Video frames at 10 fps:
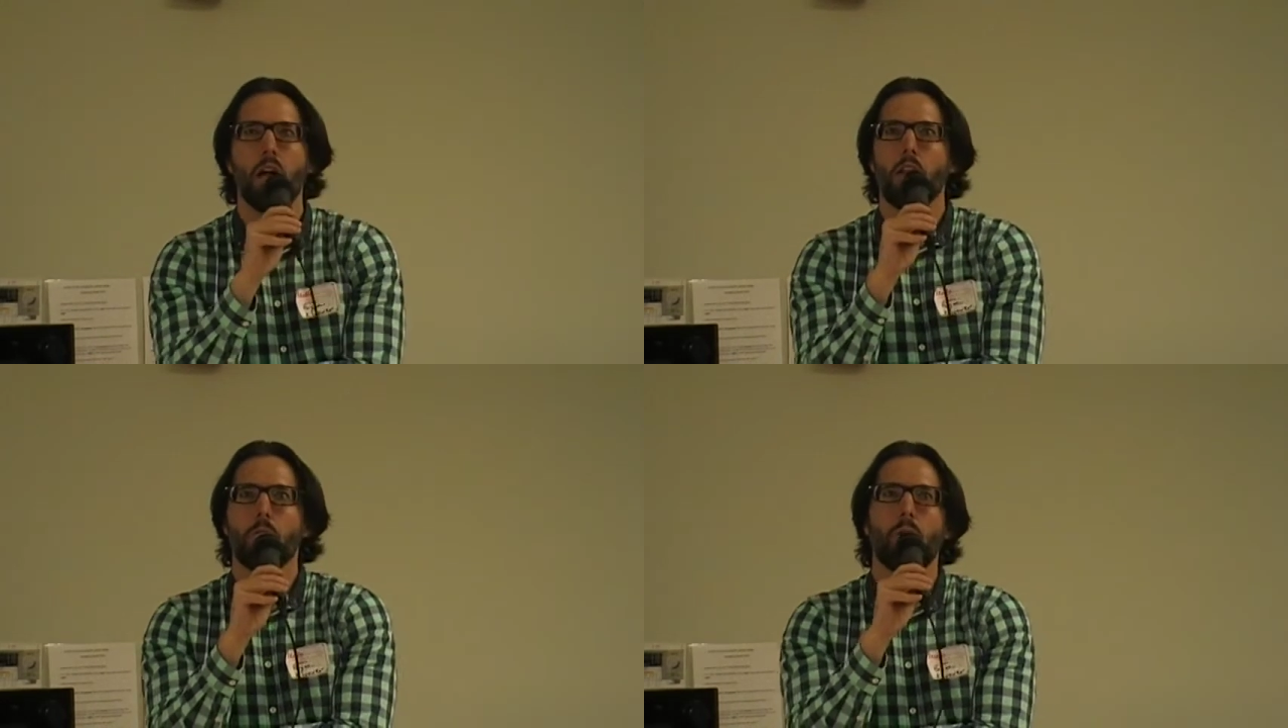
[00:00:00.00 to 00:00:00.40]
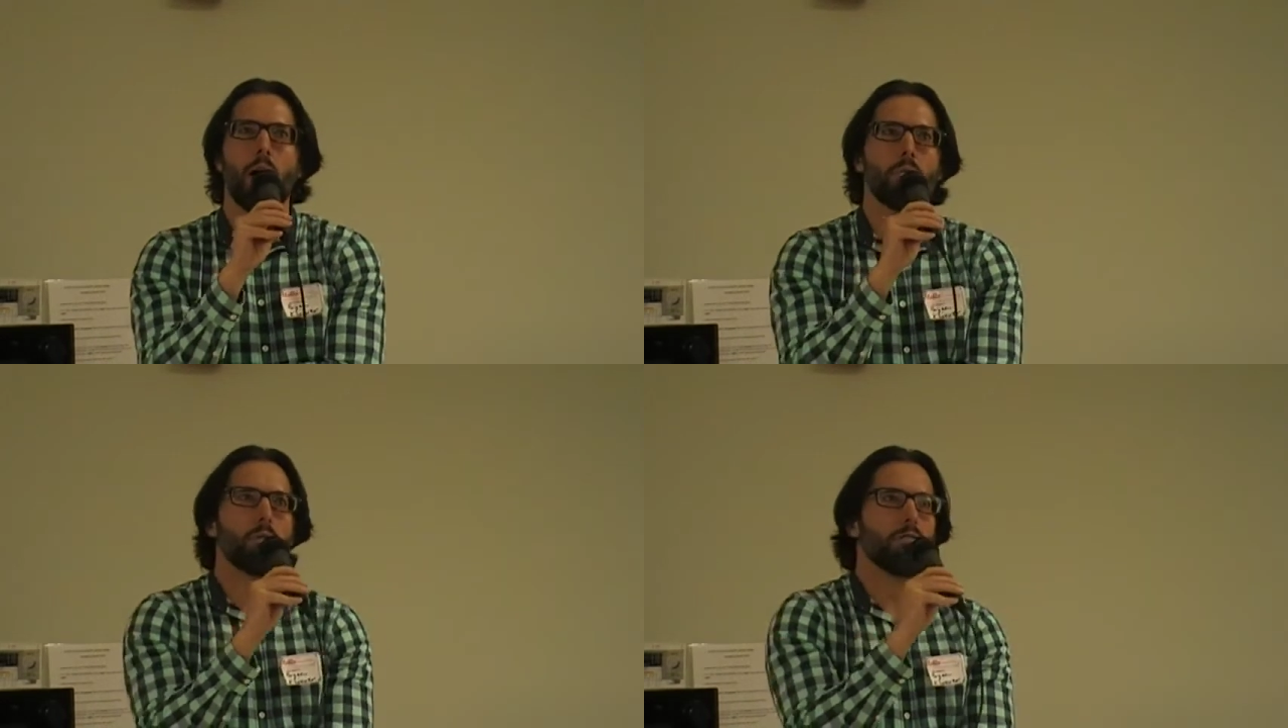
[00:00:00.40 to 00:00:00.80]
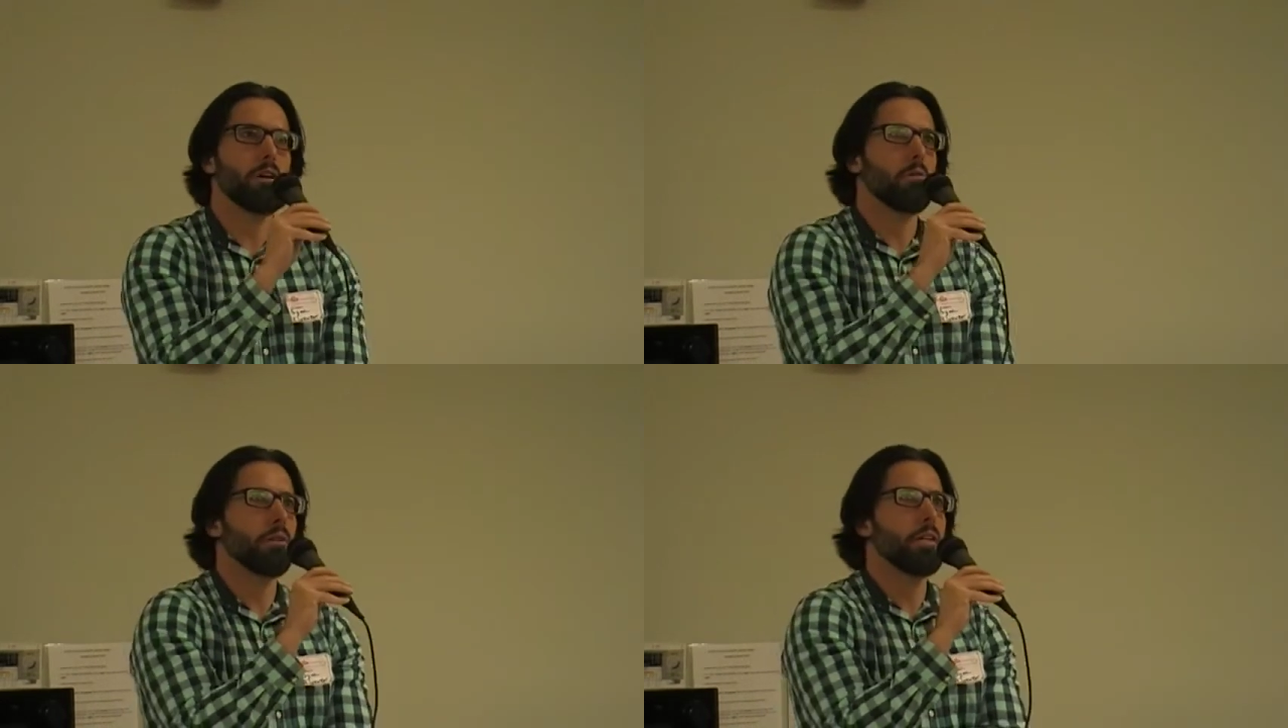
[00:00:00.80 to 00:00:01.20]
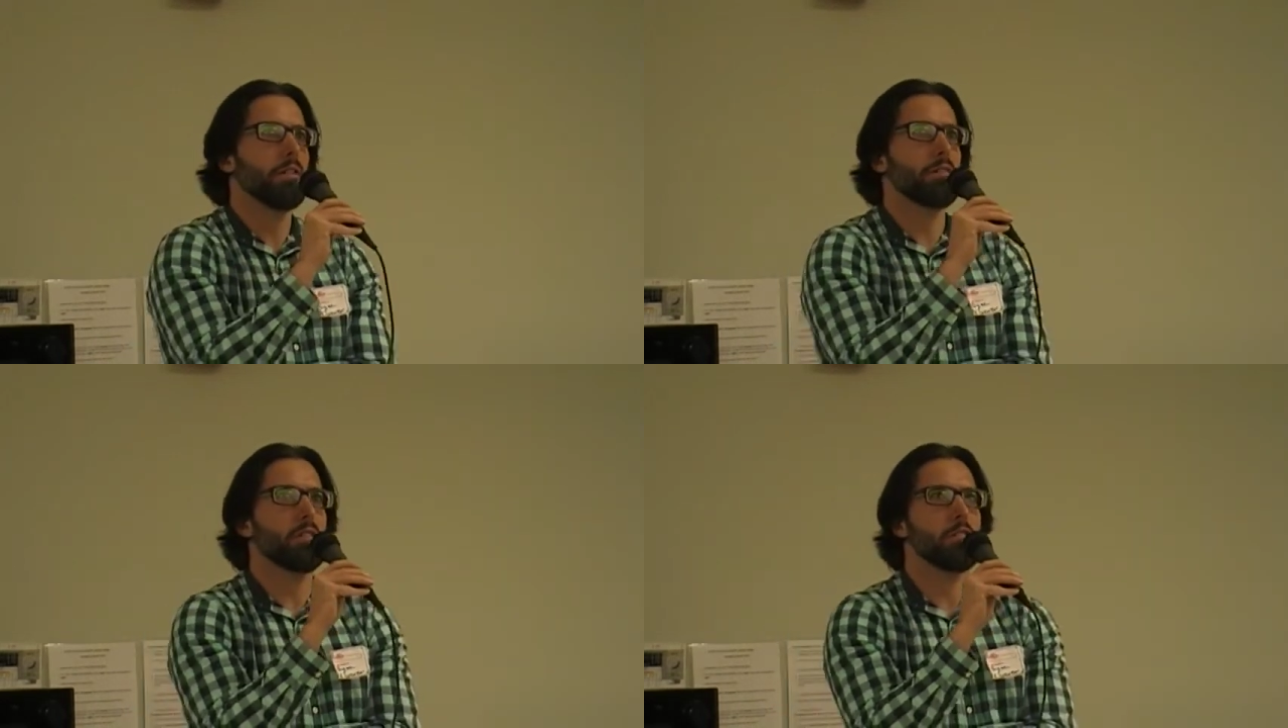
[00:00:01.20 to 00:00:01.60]
The problem with federal
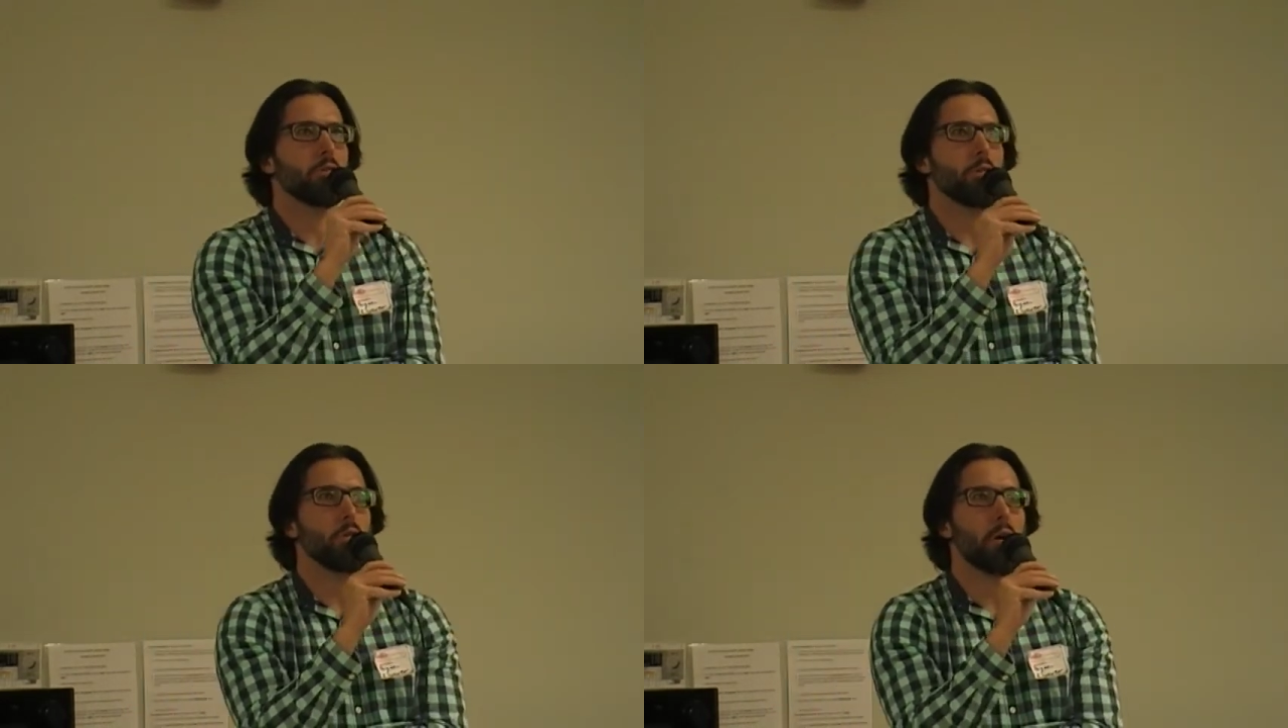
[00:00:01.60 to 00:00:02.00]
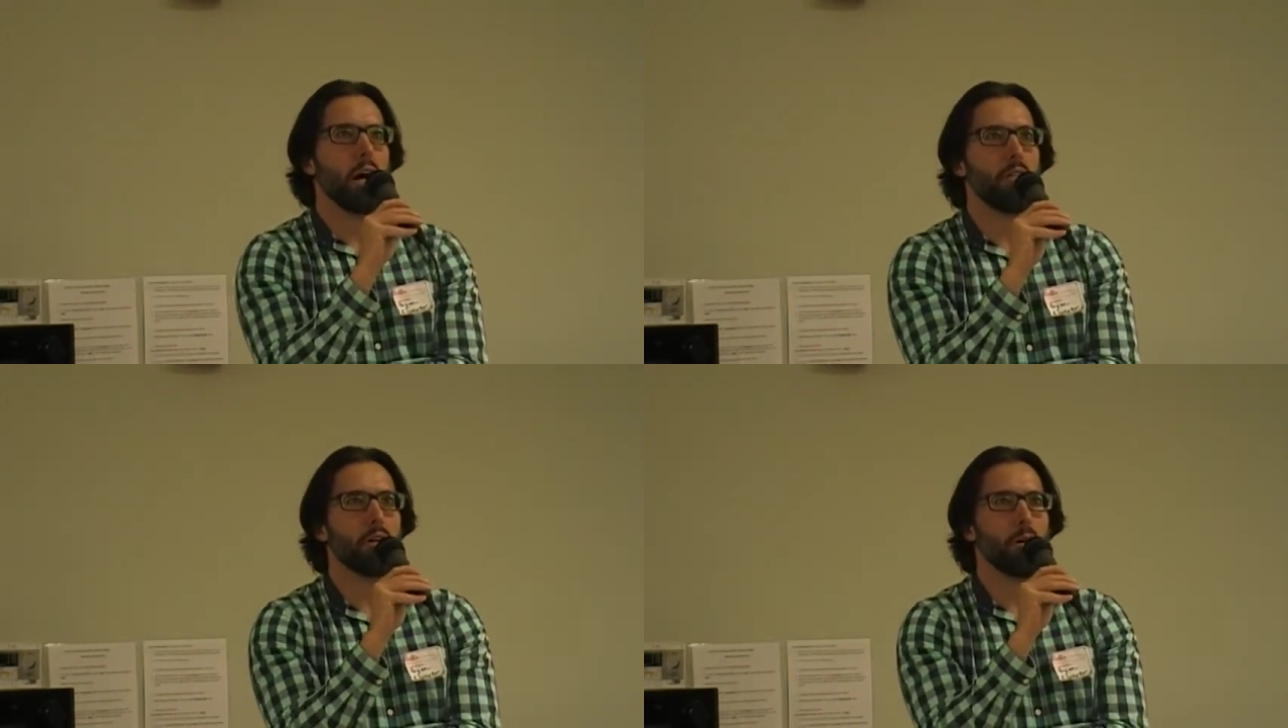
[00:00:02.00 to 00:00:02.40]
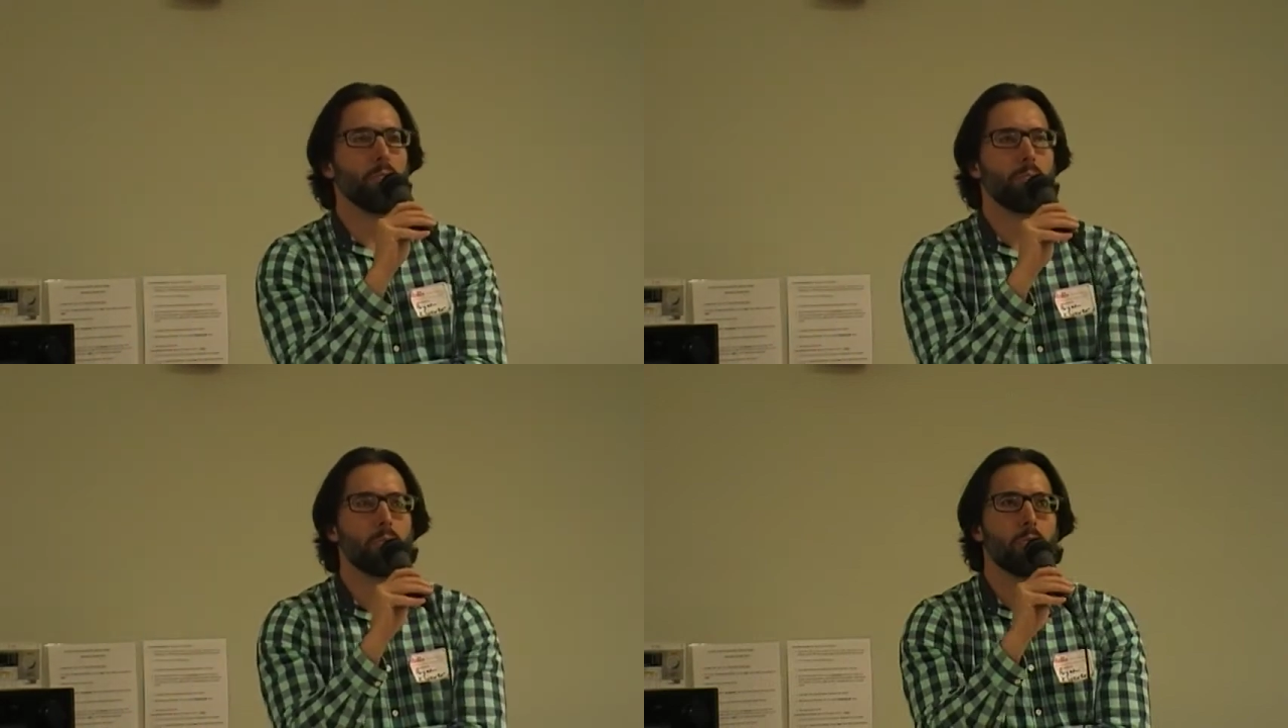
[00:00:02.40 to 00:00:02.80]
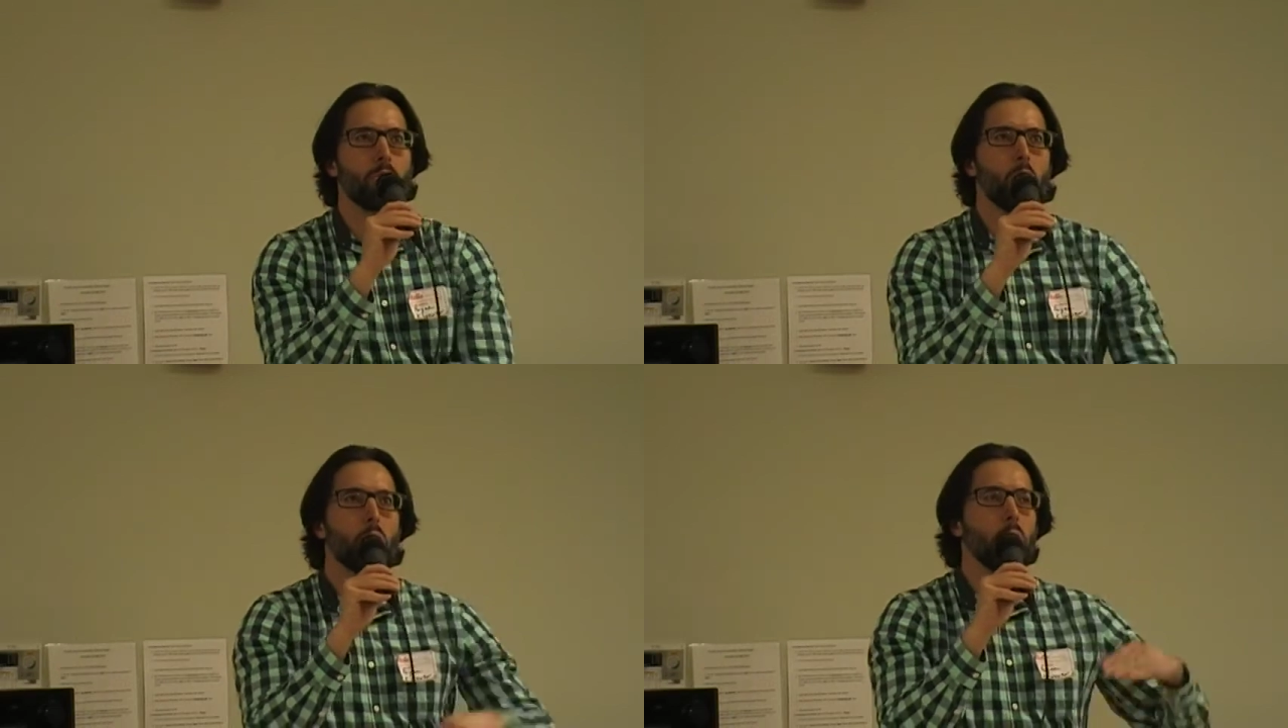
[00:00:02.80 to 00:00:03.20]
agencies is when you have um,
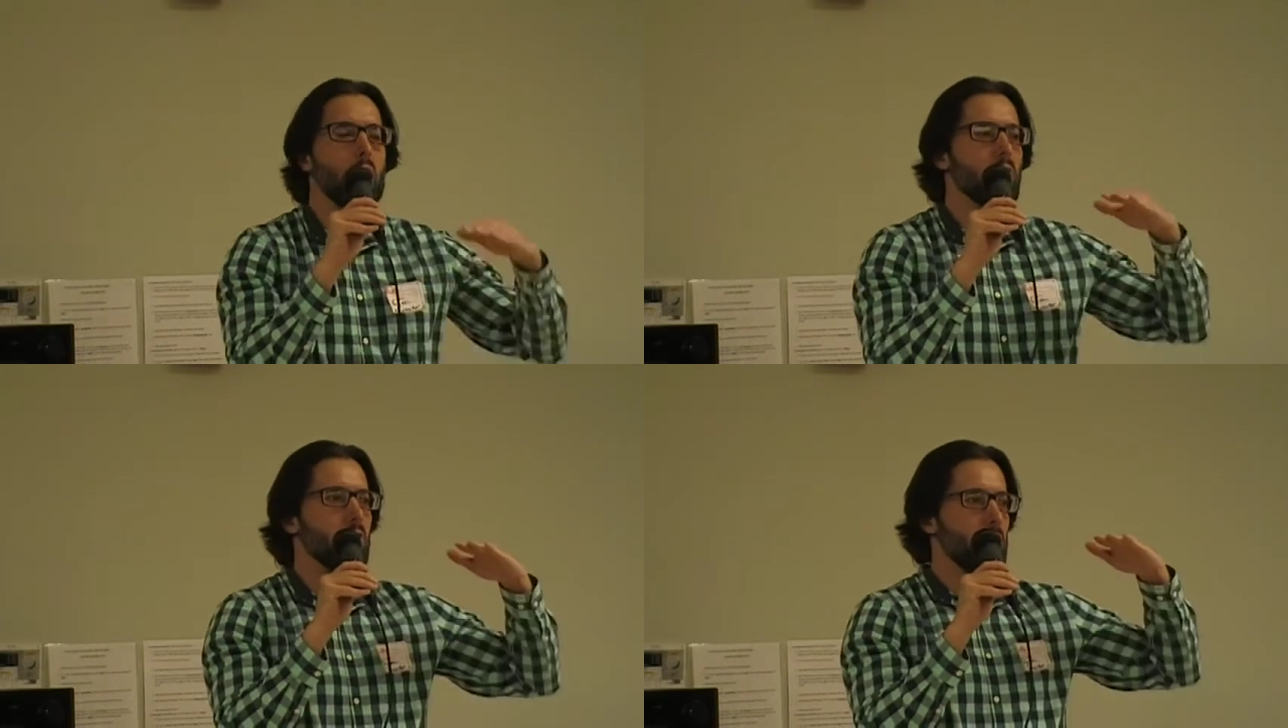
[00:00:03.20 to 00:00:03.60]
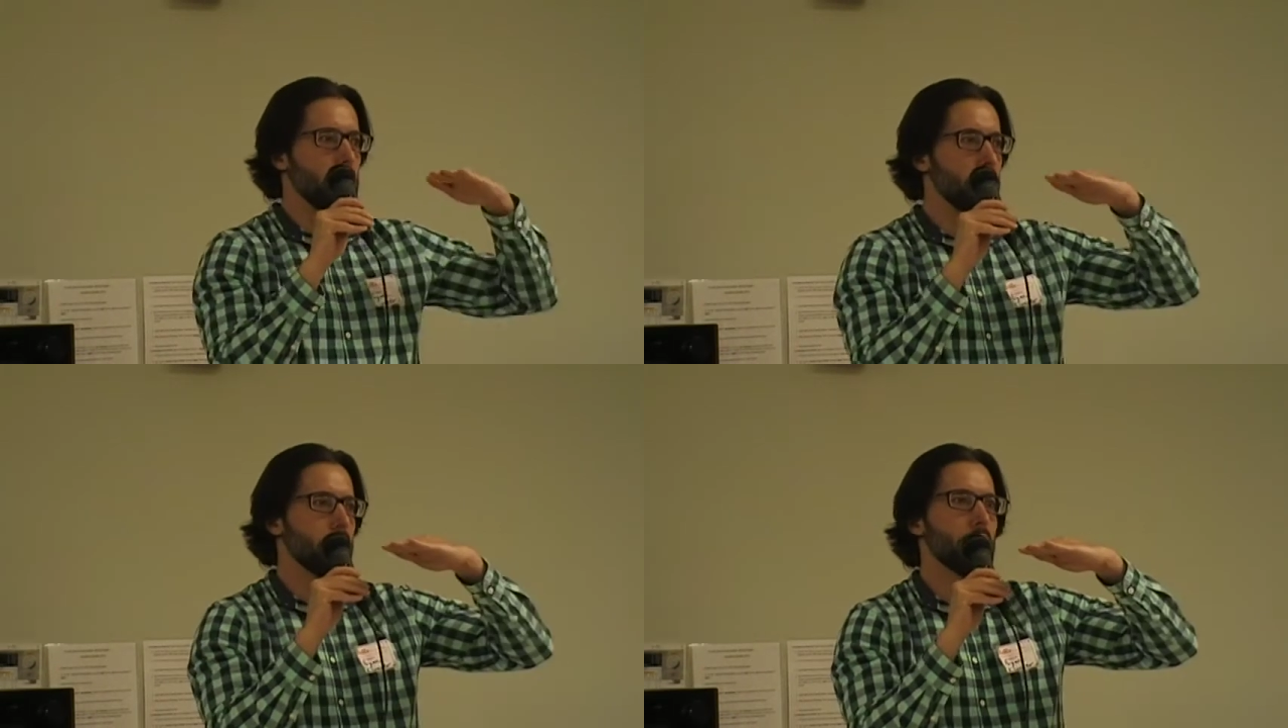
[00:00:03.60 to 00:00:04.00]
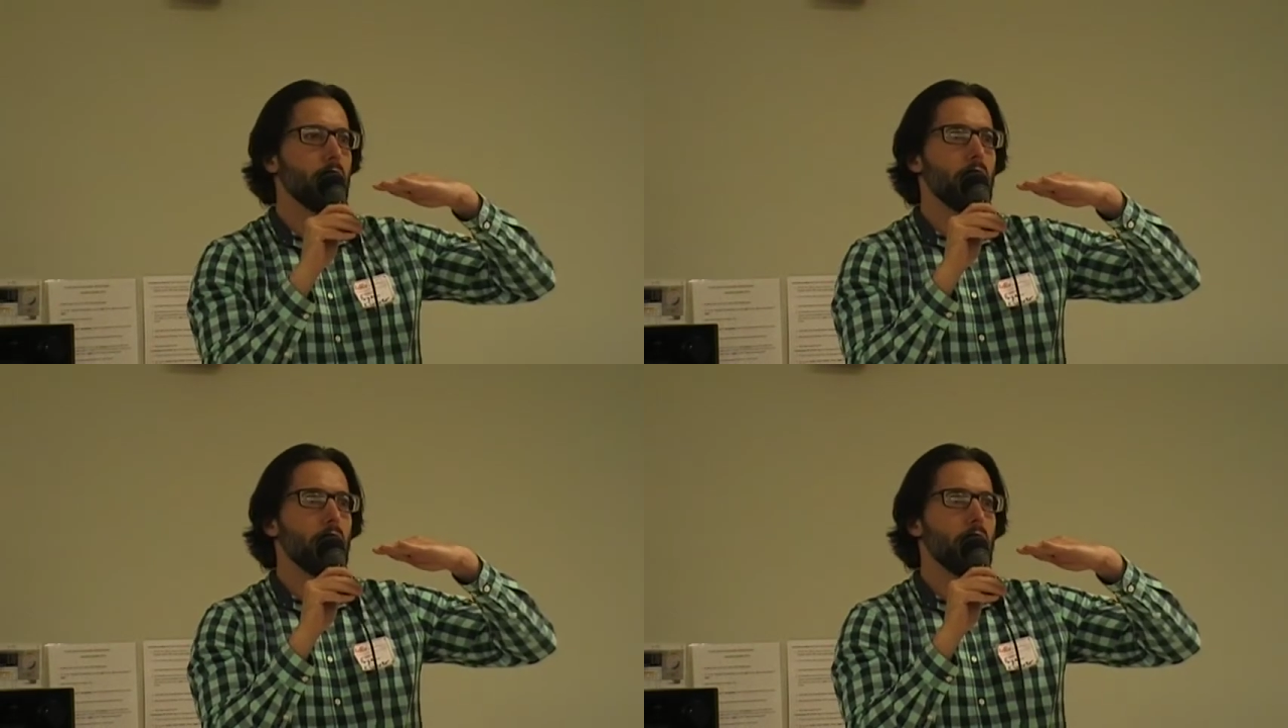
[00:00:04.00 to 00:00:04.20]
when you have this,